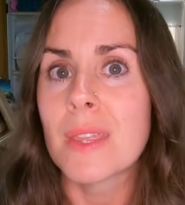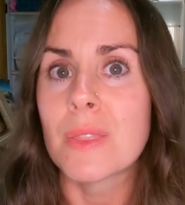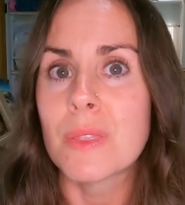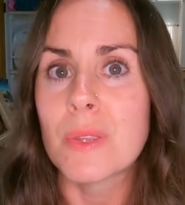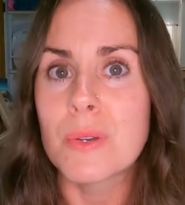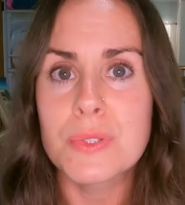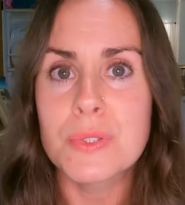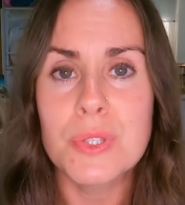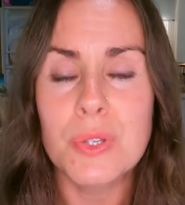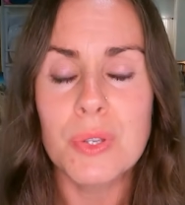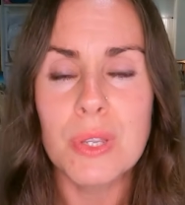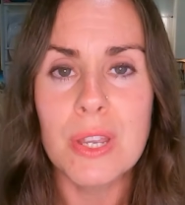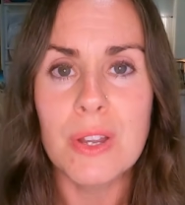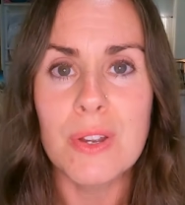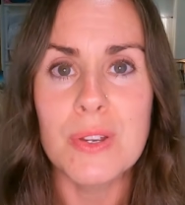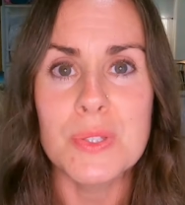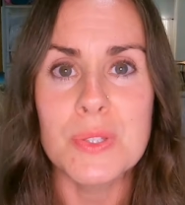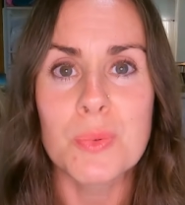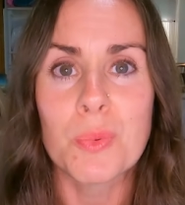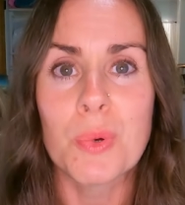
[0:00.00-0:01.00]
Those 2
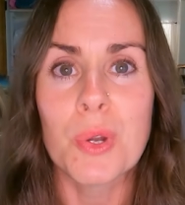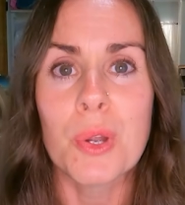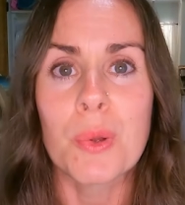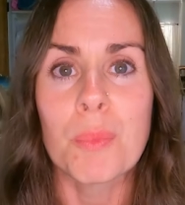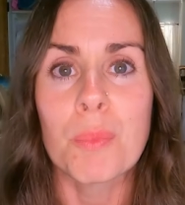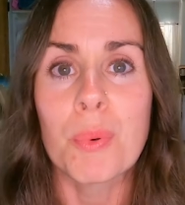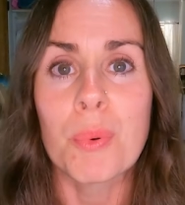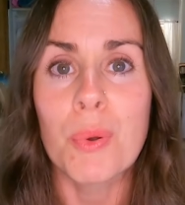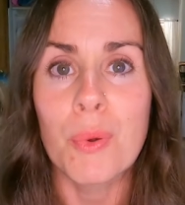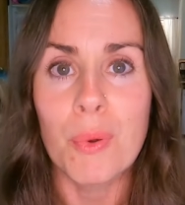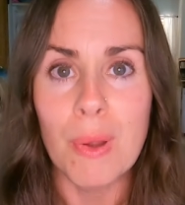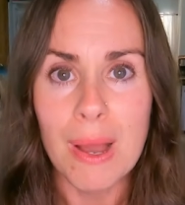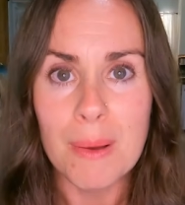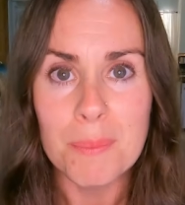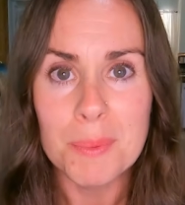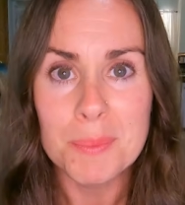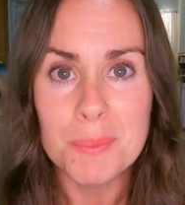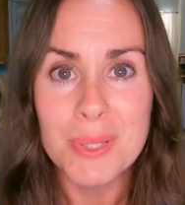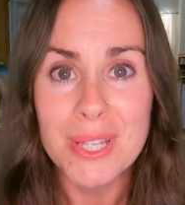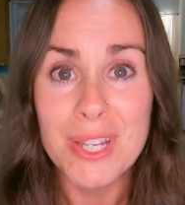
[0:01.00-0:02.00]
years were
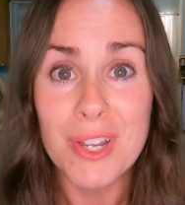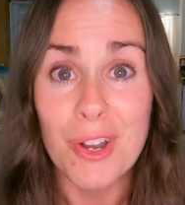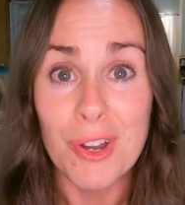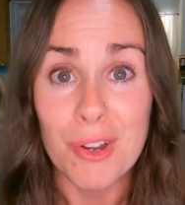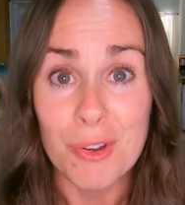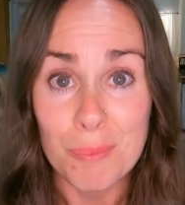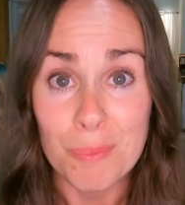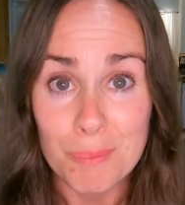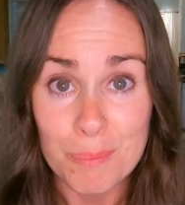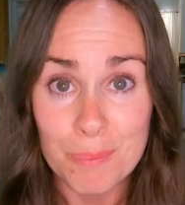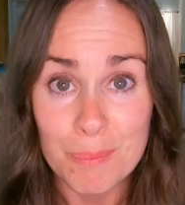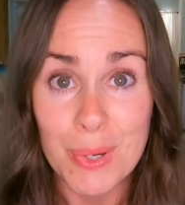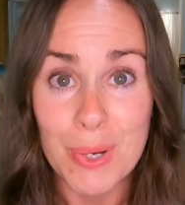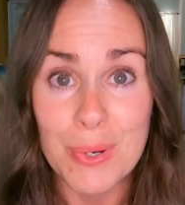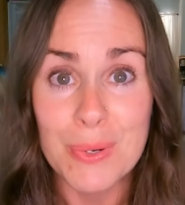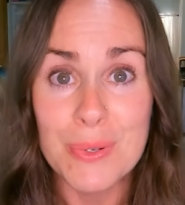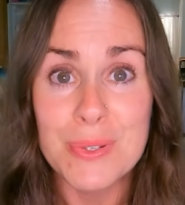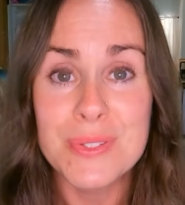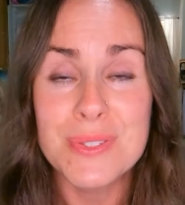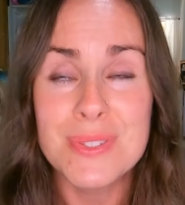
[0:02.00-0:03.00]
probably our
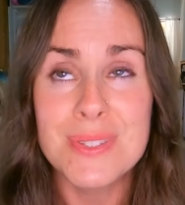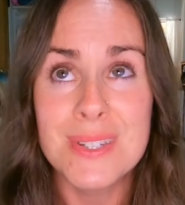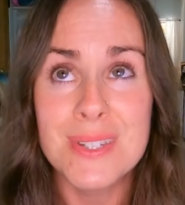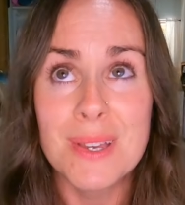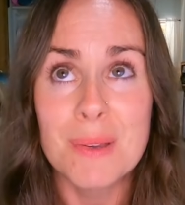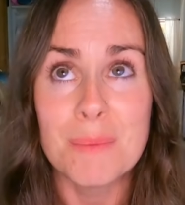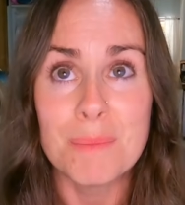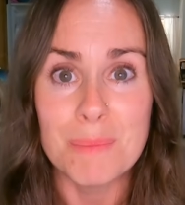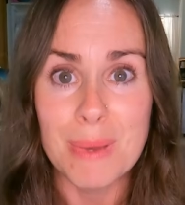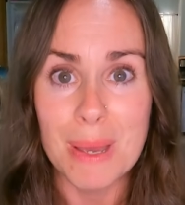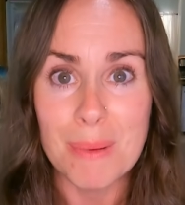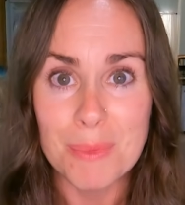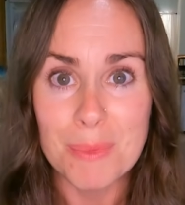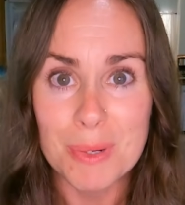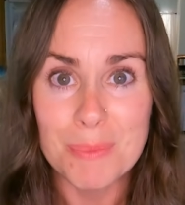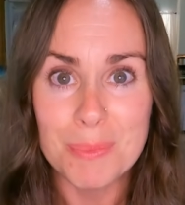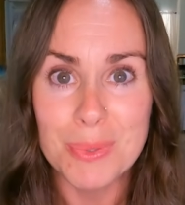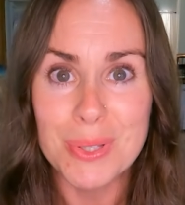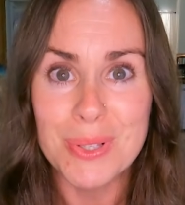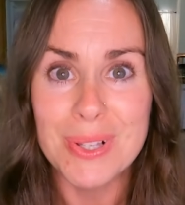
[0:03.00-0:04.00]
most
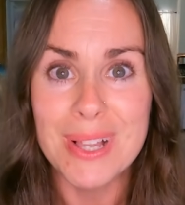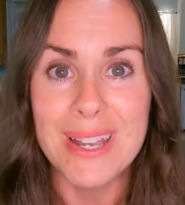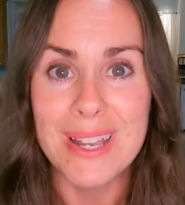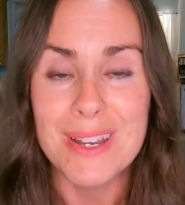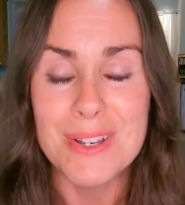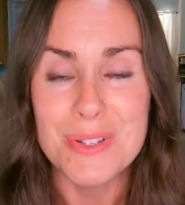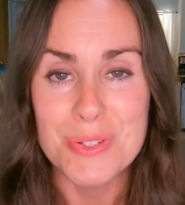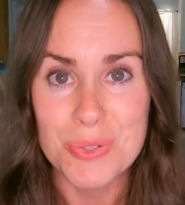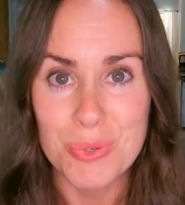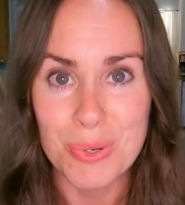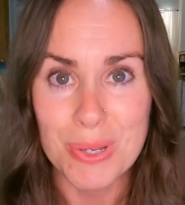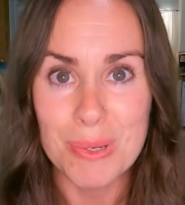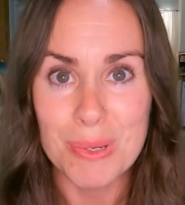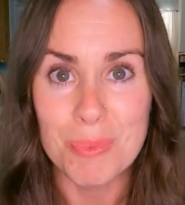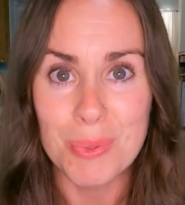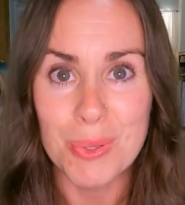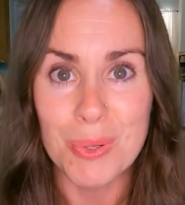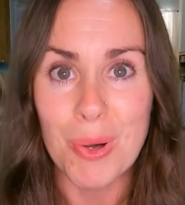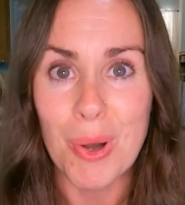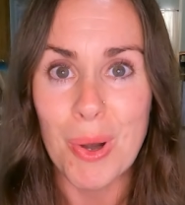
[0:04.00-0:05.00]
memorable and
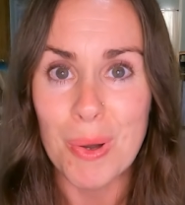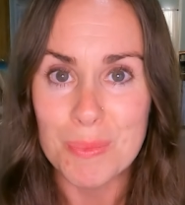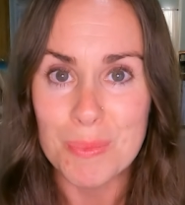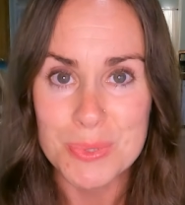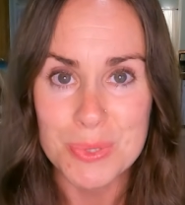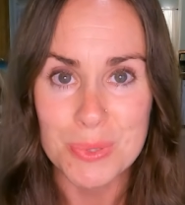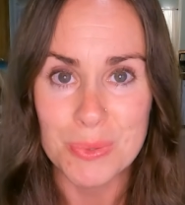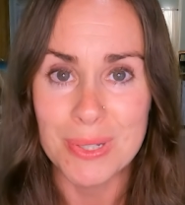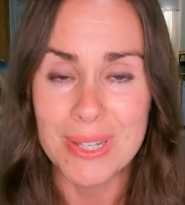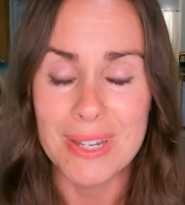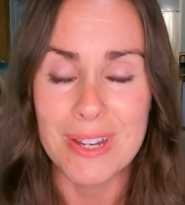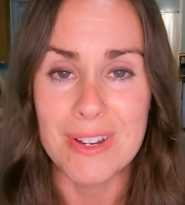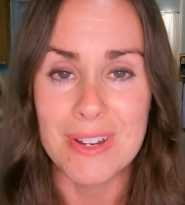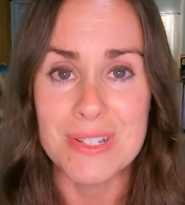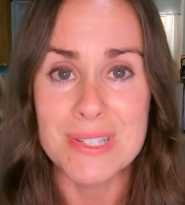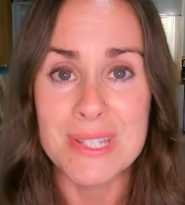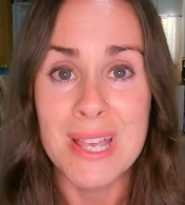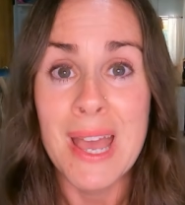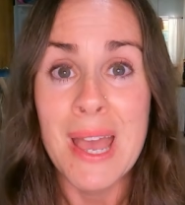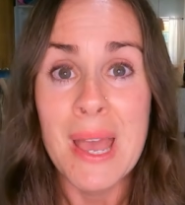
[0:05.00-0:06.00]
enjoyable homeschool
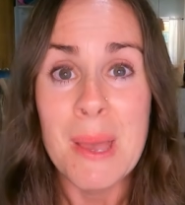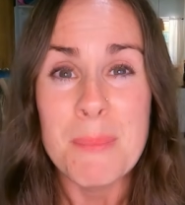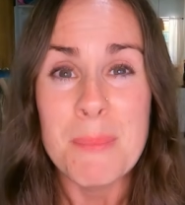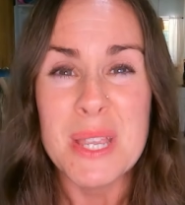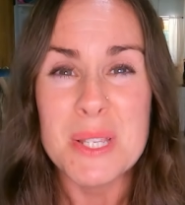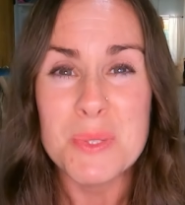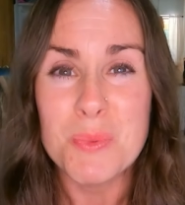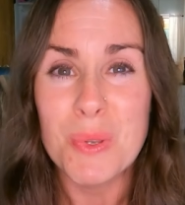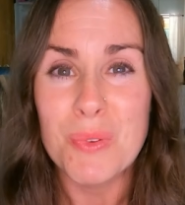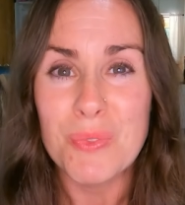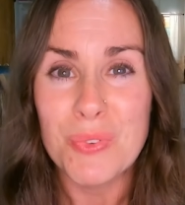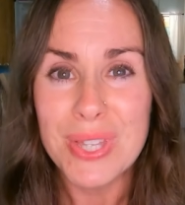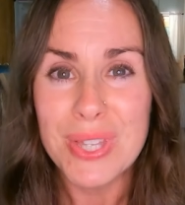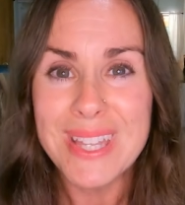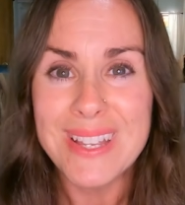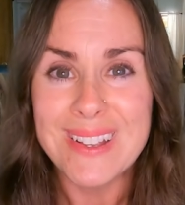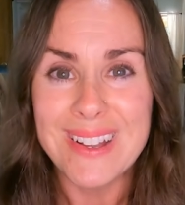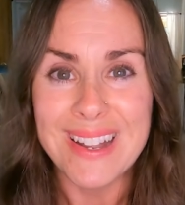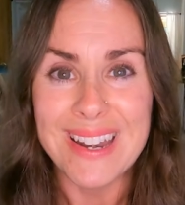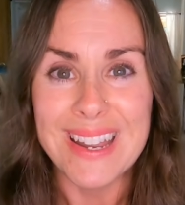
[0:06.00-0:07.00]
years because we
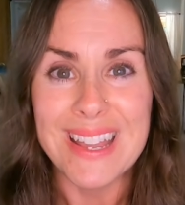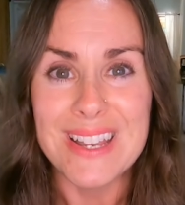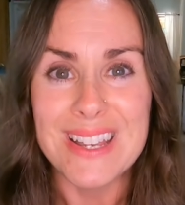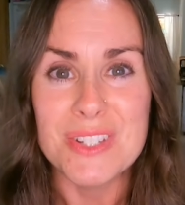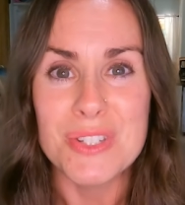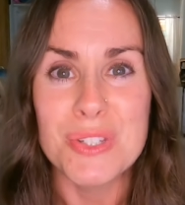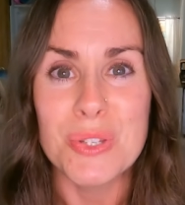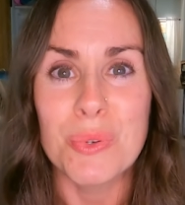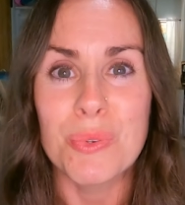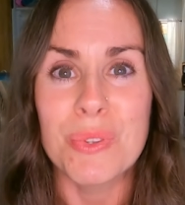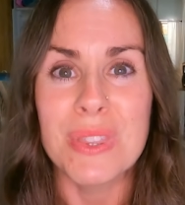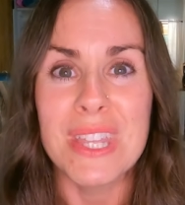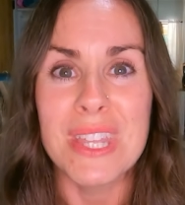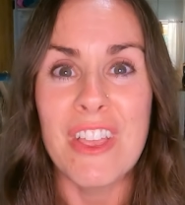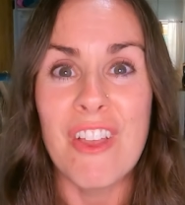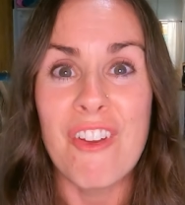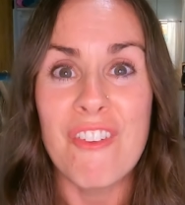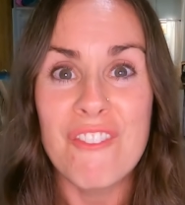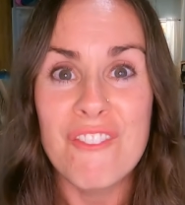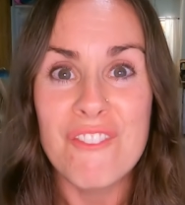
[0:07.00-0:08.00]
really got into
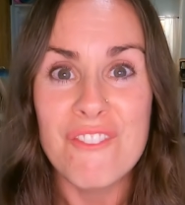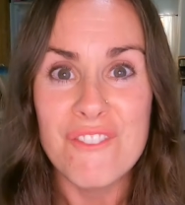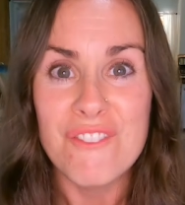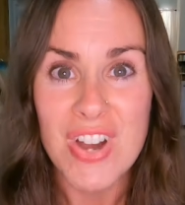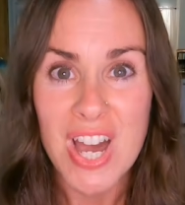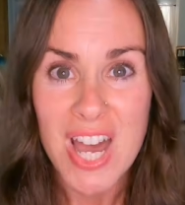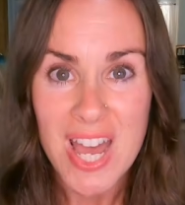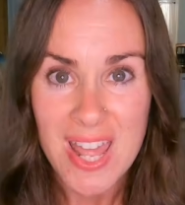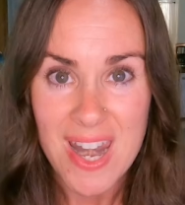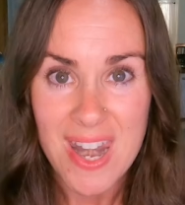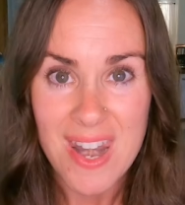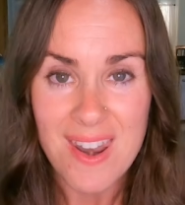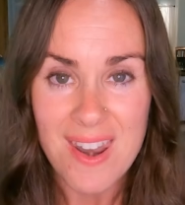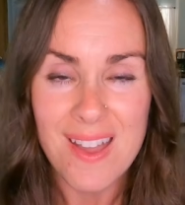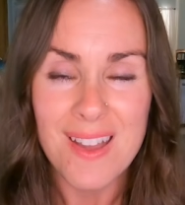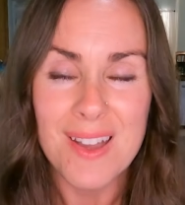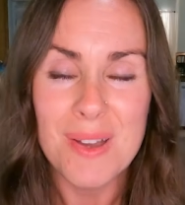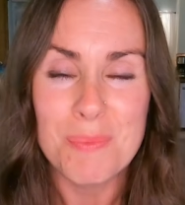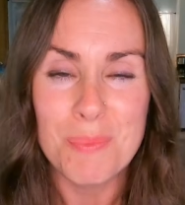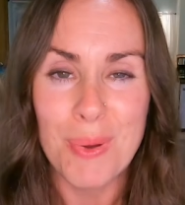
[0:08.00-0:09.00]
the fun
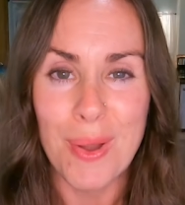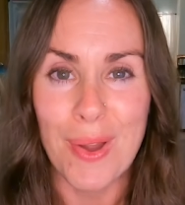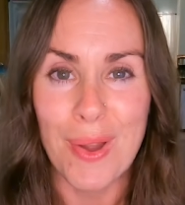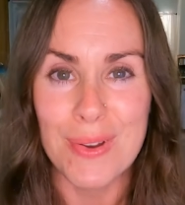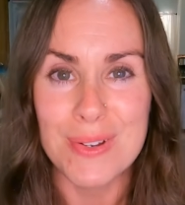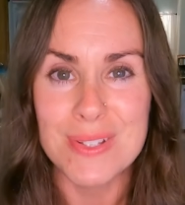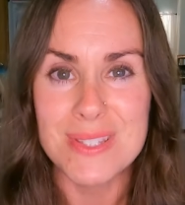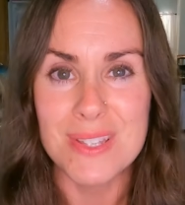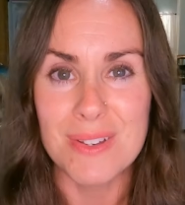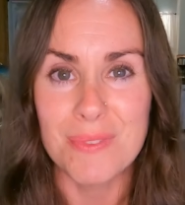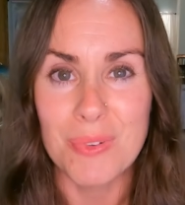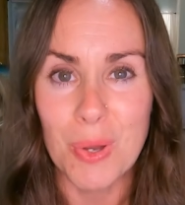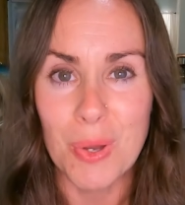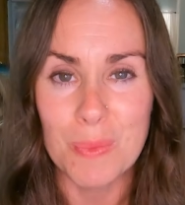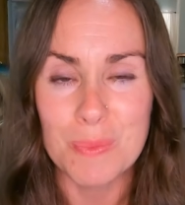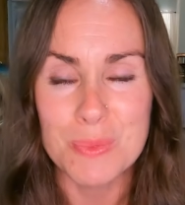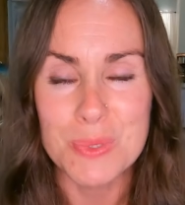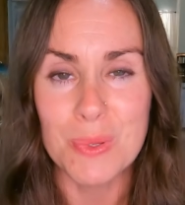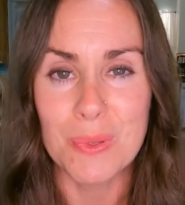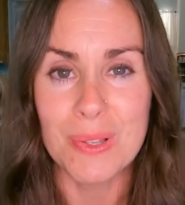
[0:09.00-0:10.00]
parts of
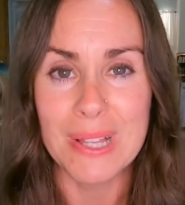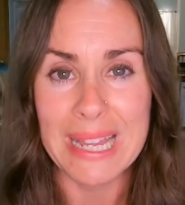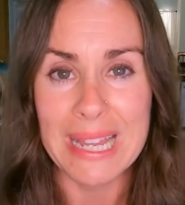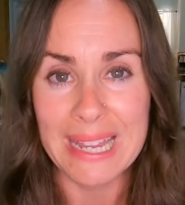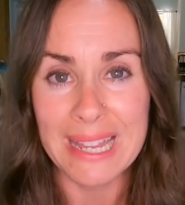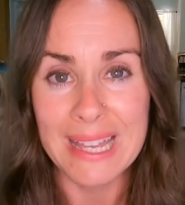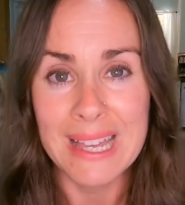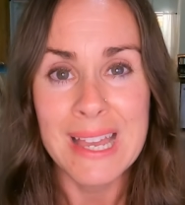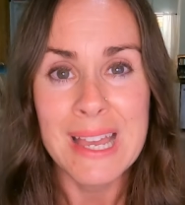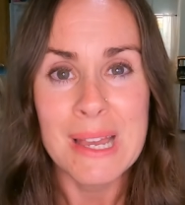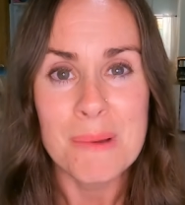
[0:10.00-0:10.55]
homeschooling.